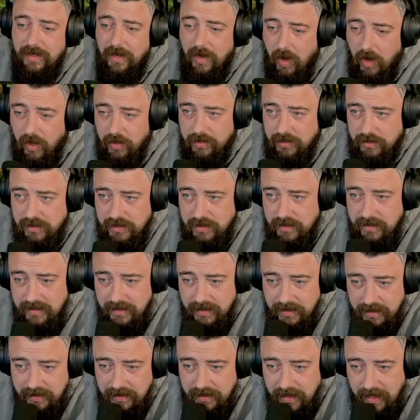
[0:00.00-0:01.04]
Honestly,
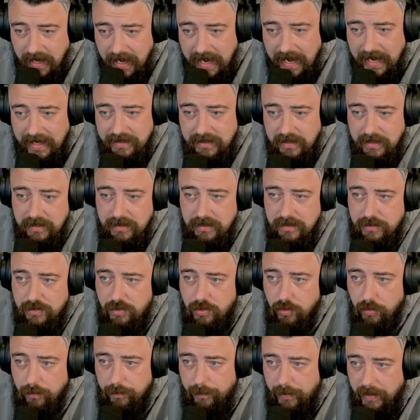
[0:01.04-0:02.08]
I think this
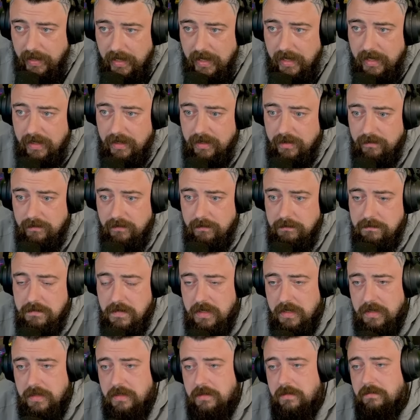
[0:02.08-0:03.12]
could pay
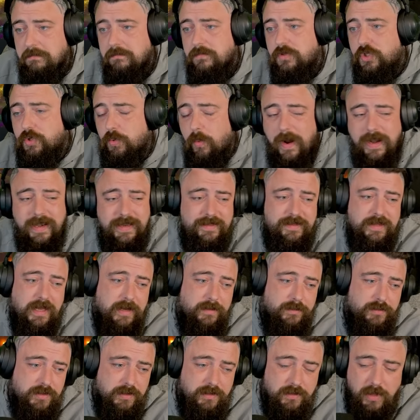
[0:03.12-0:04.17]

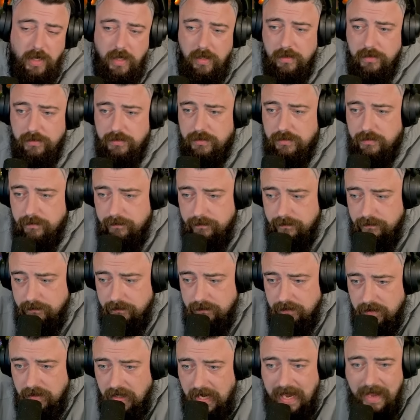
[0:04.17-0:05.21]
$20,000.
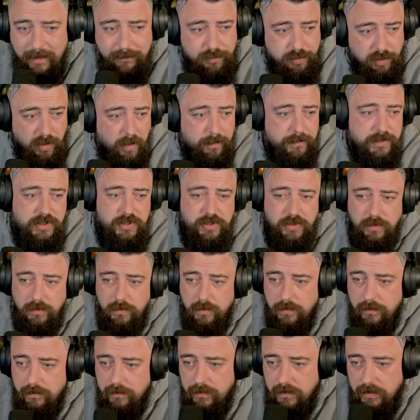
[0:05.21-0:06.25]
I promise you.
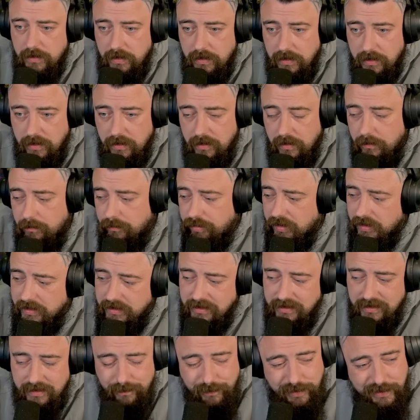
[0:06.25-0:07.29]

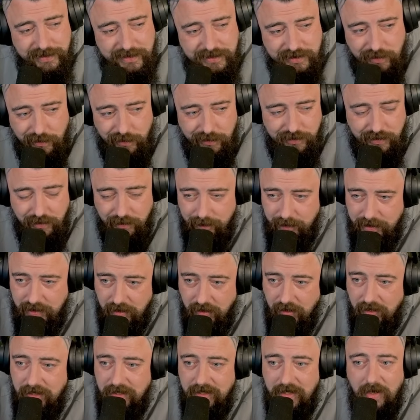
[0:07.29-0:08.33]
Please, please don't do me
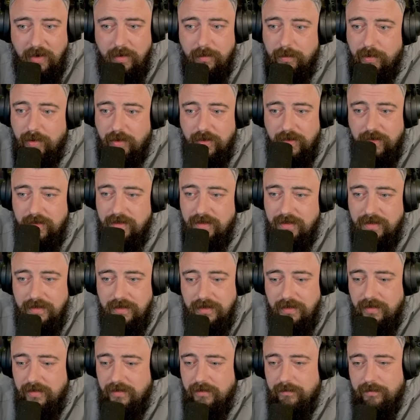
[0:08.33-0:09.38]
dirty now, bro.
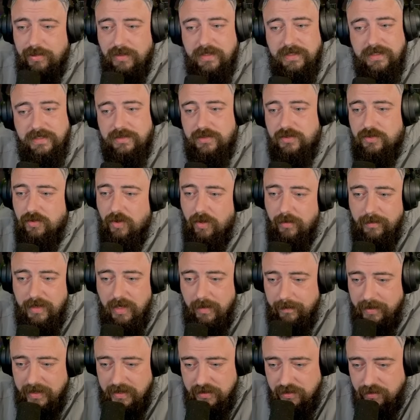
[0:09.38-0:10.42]
Please, show me a
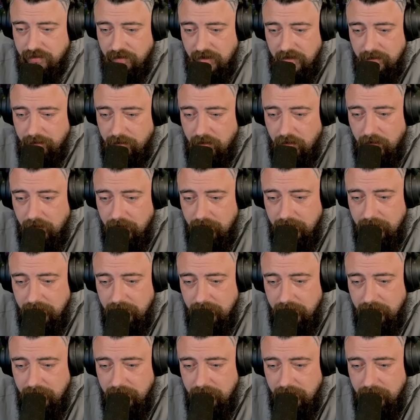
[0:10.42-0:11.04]
big screen, bro.